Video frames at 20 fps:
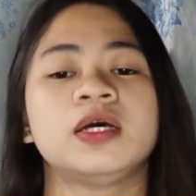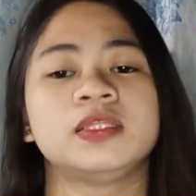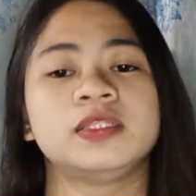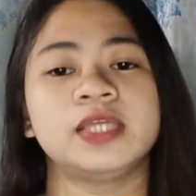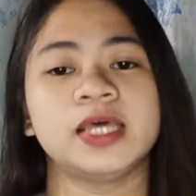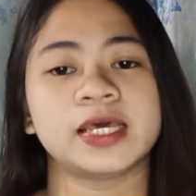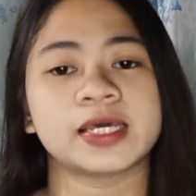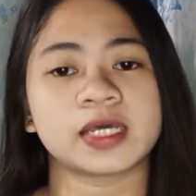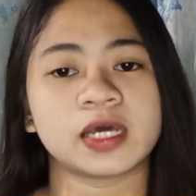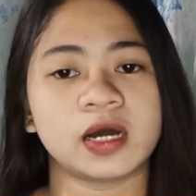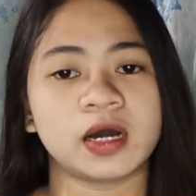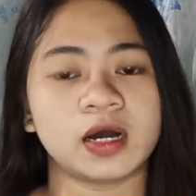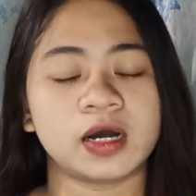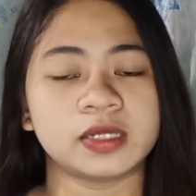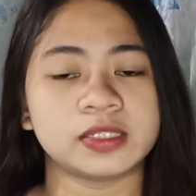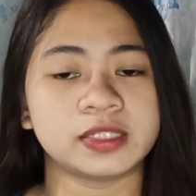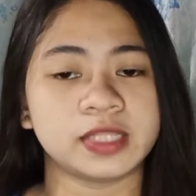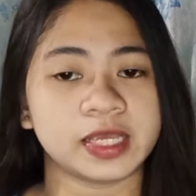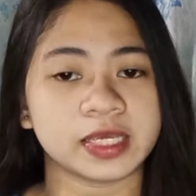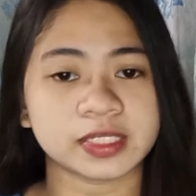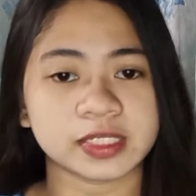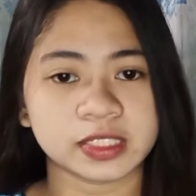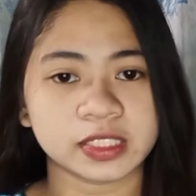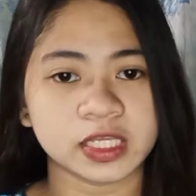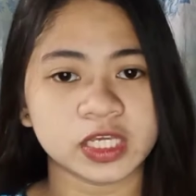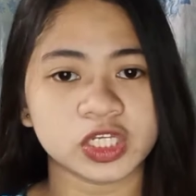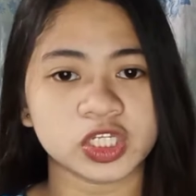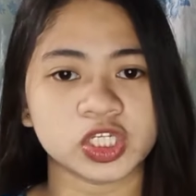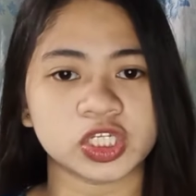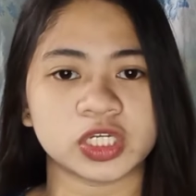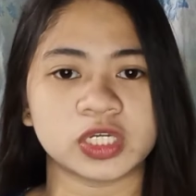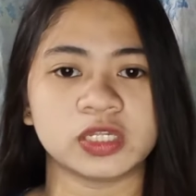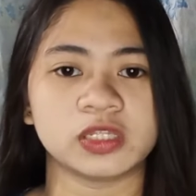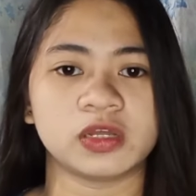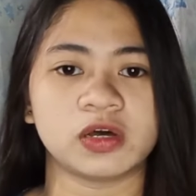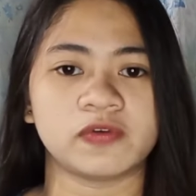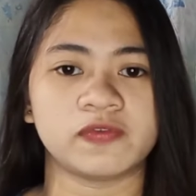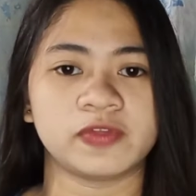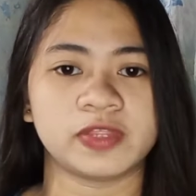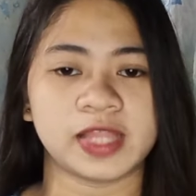The extinction
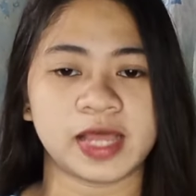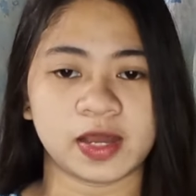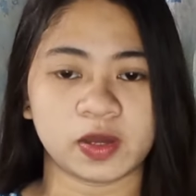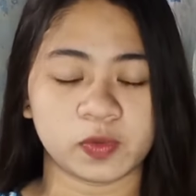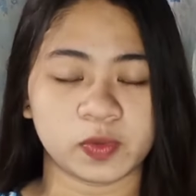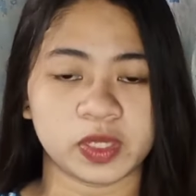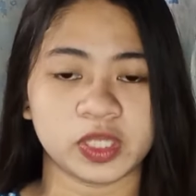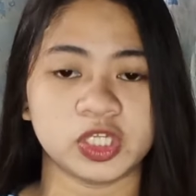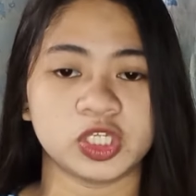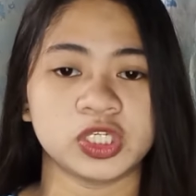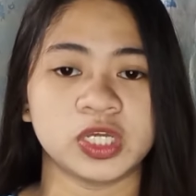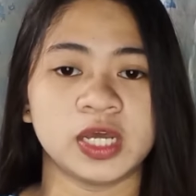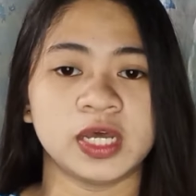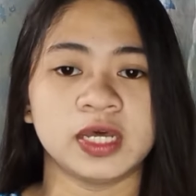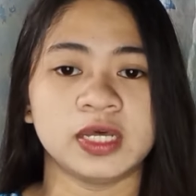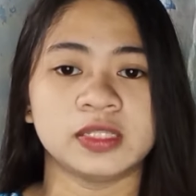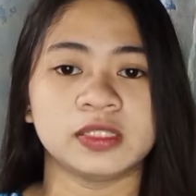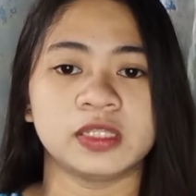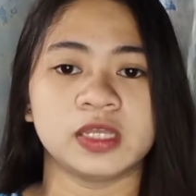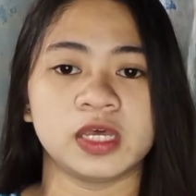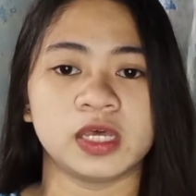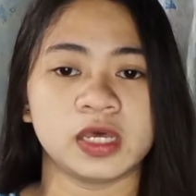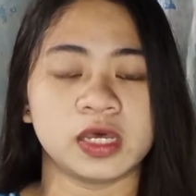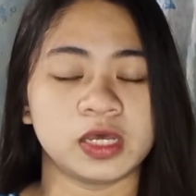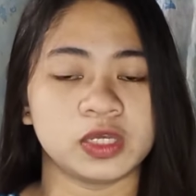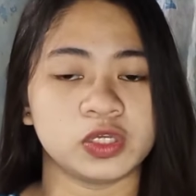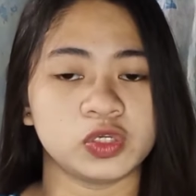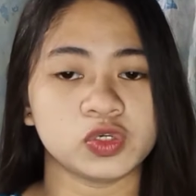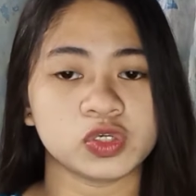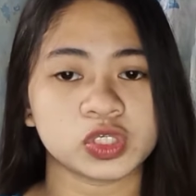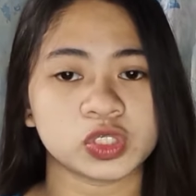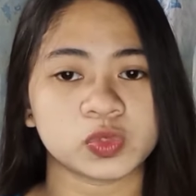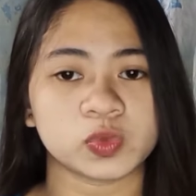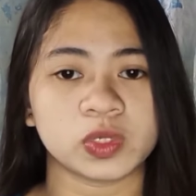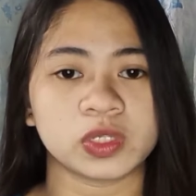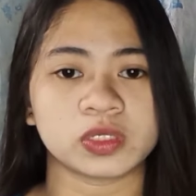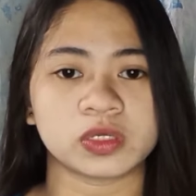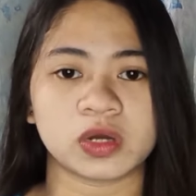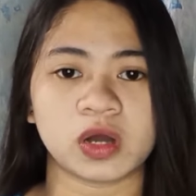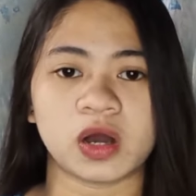of a language, the
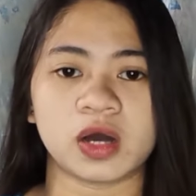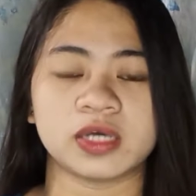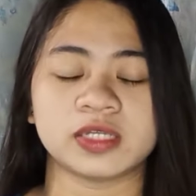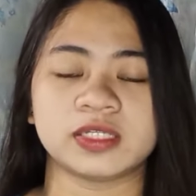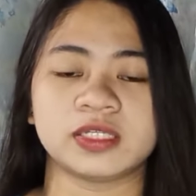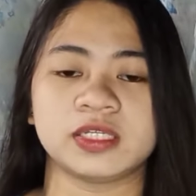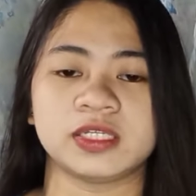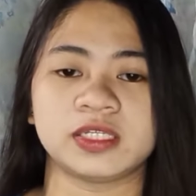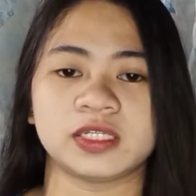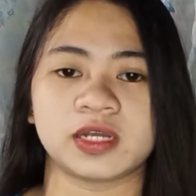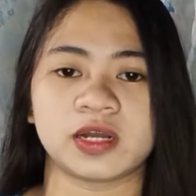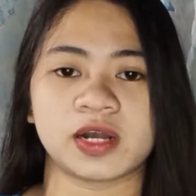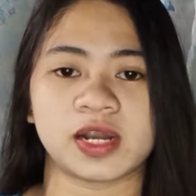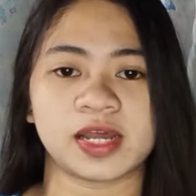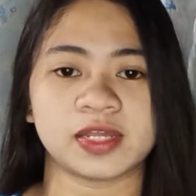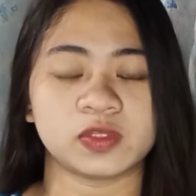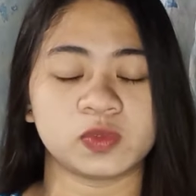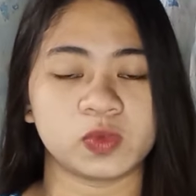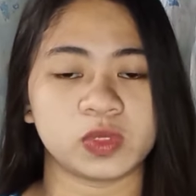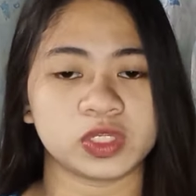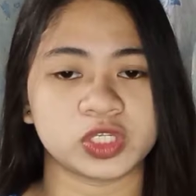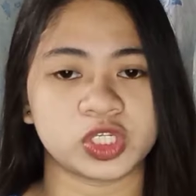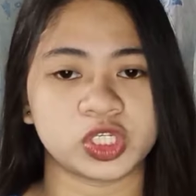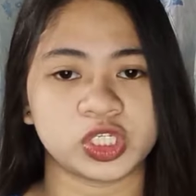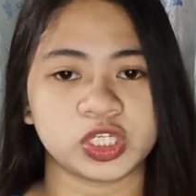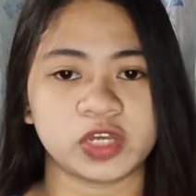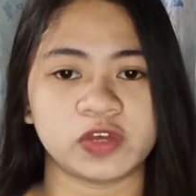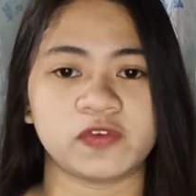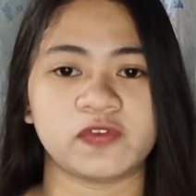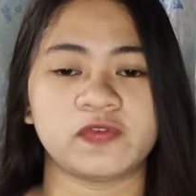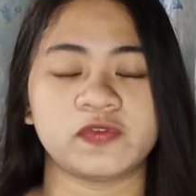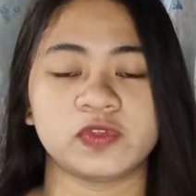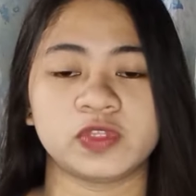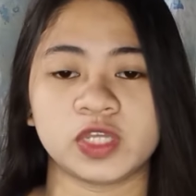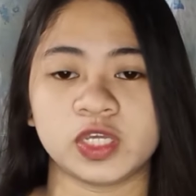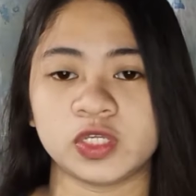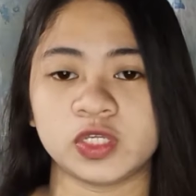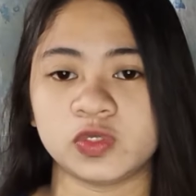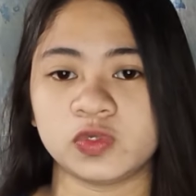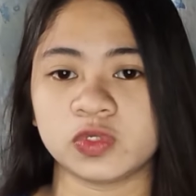usual cause is a gradual shift to
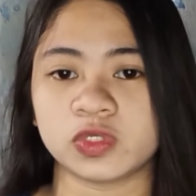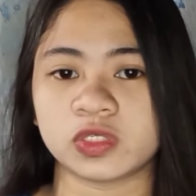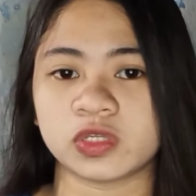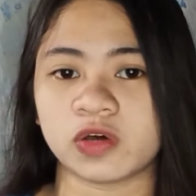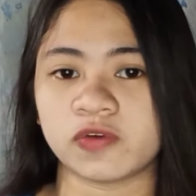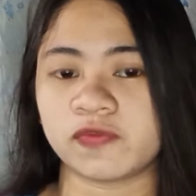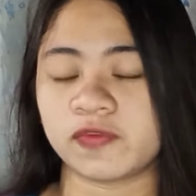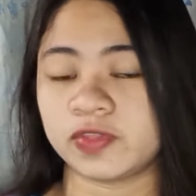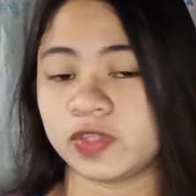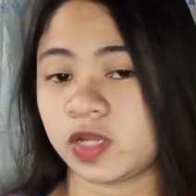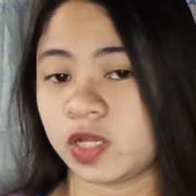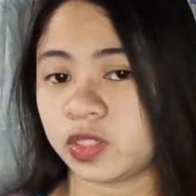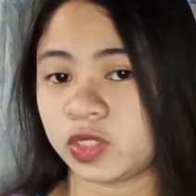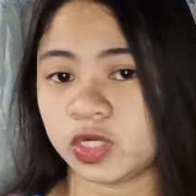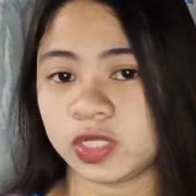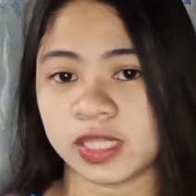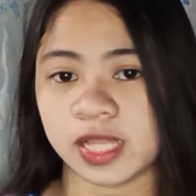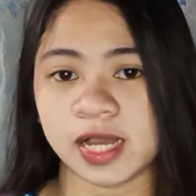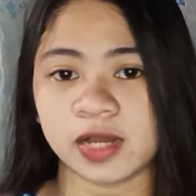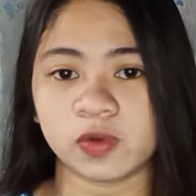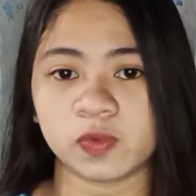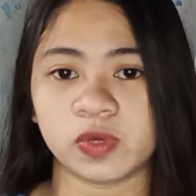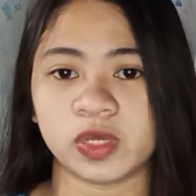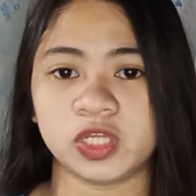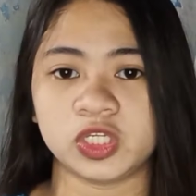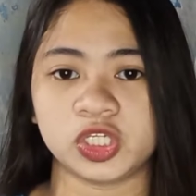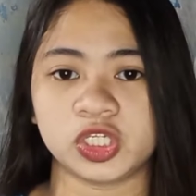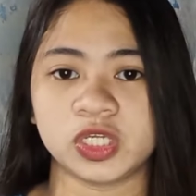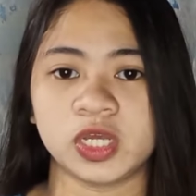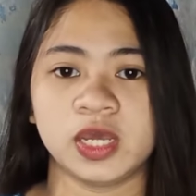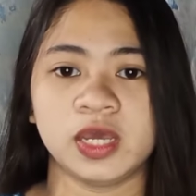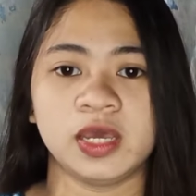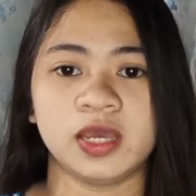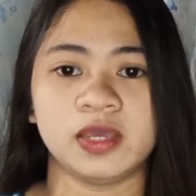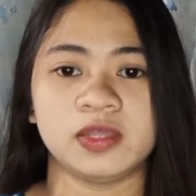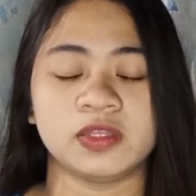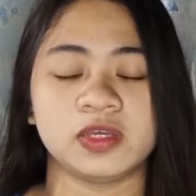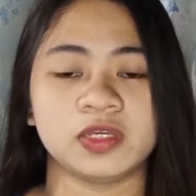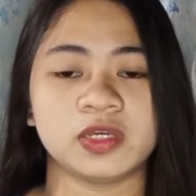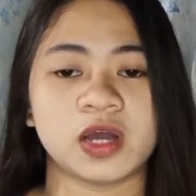the use of another language
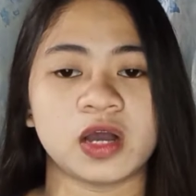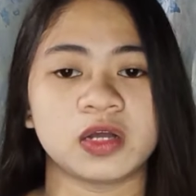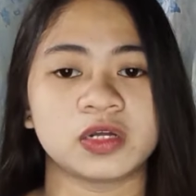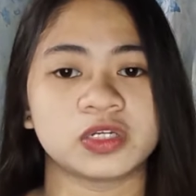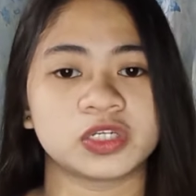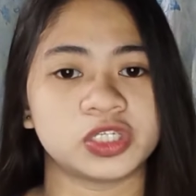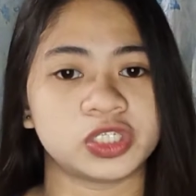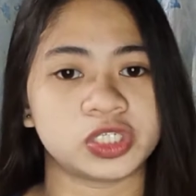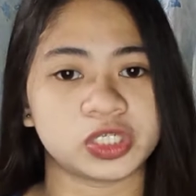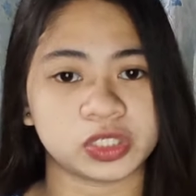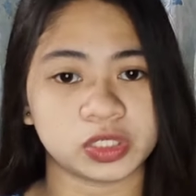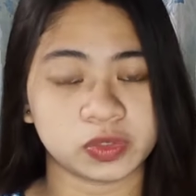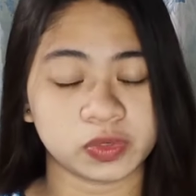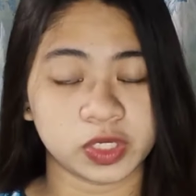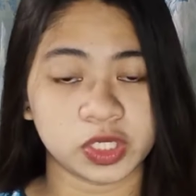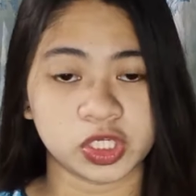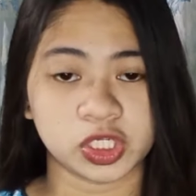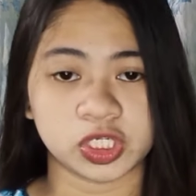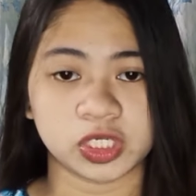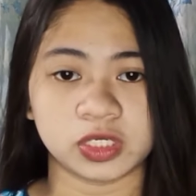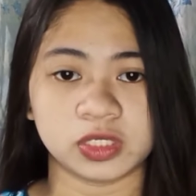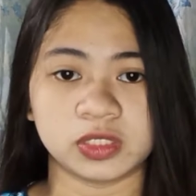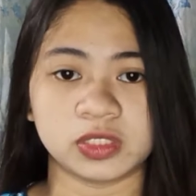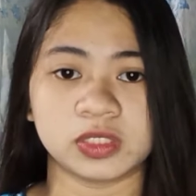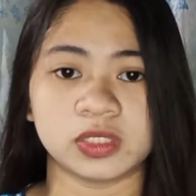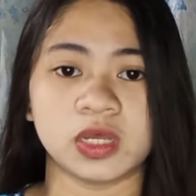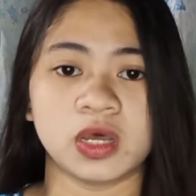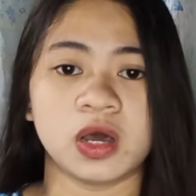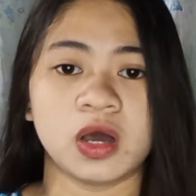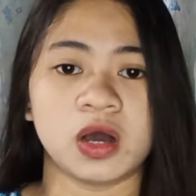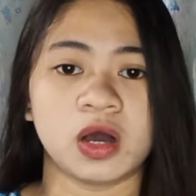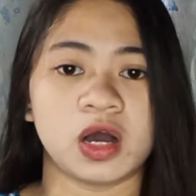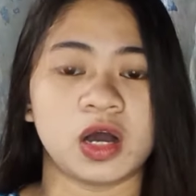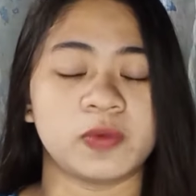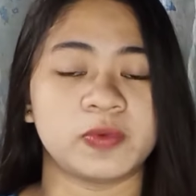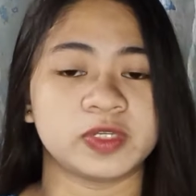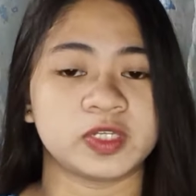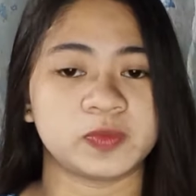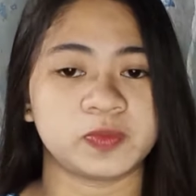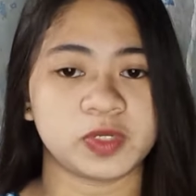in a younger generation
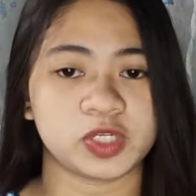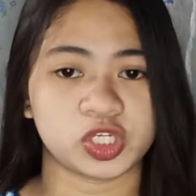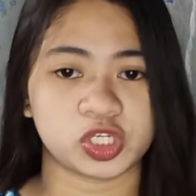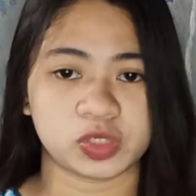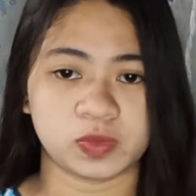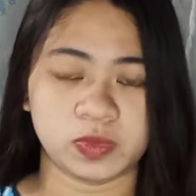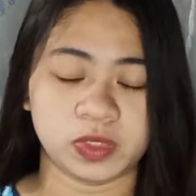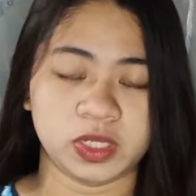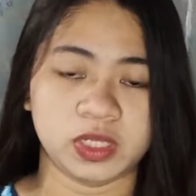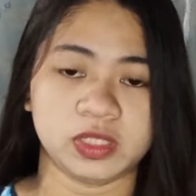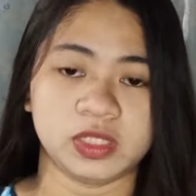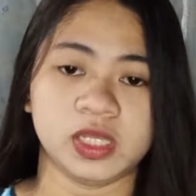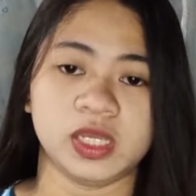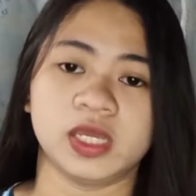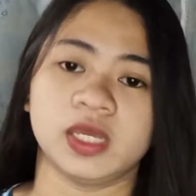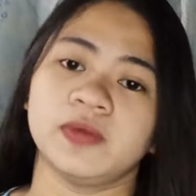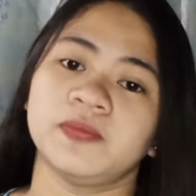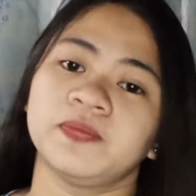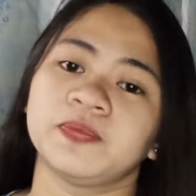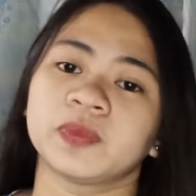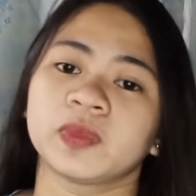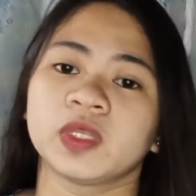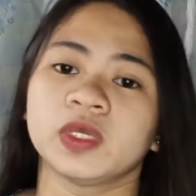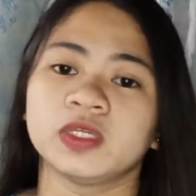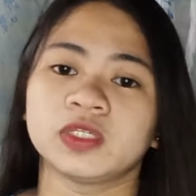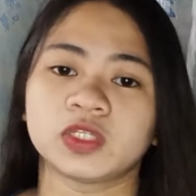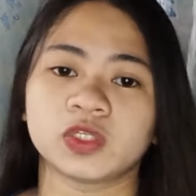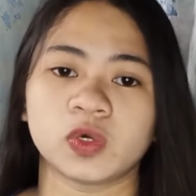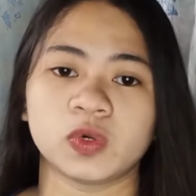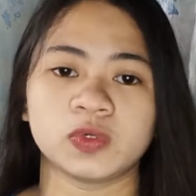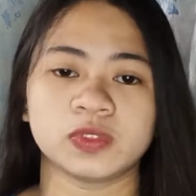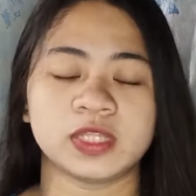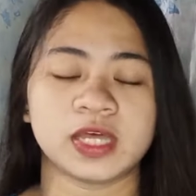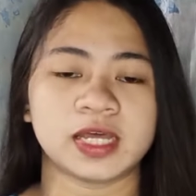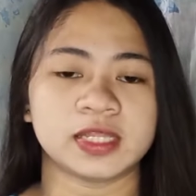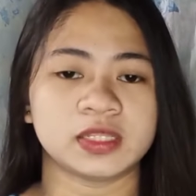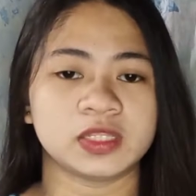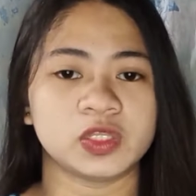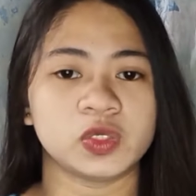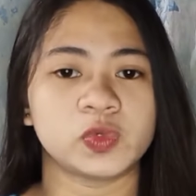of a speech community, so
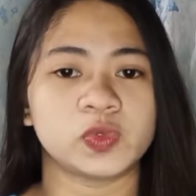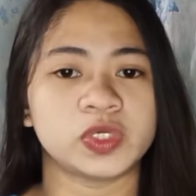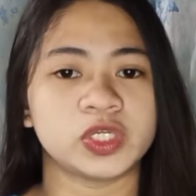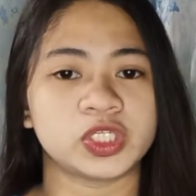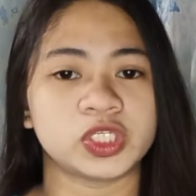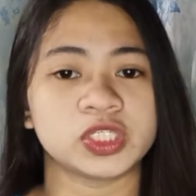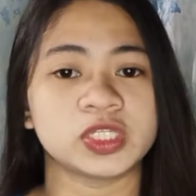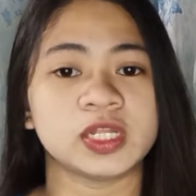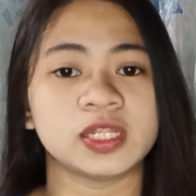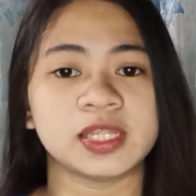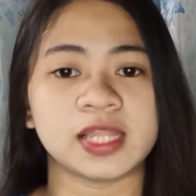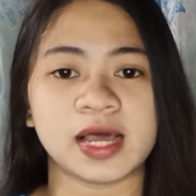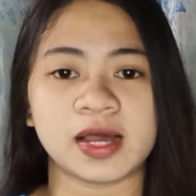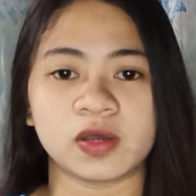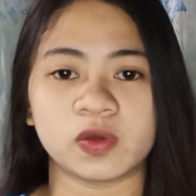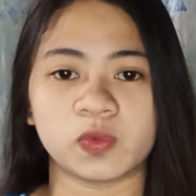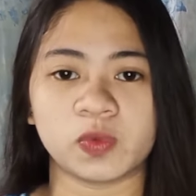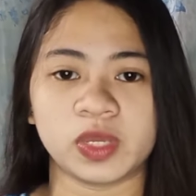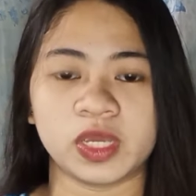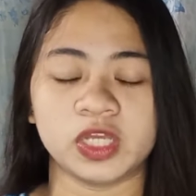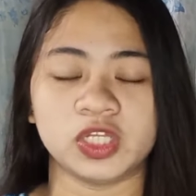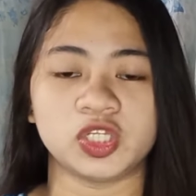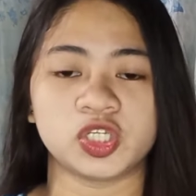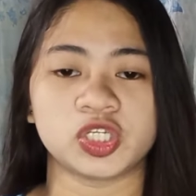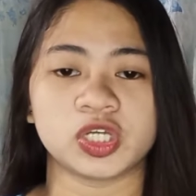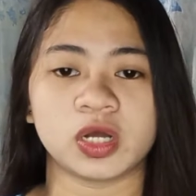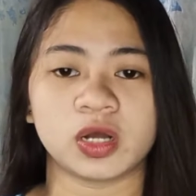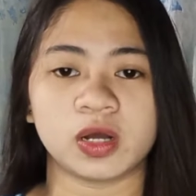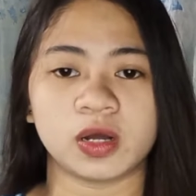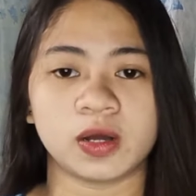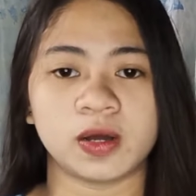that the original language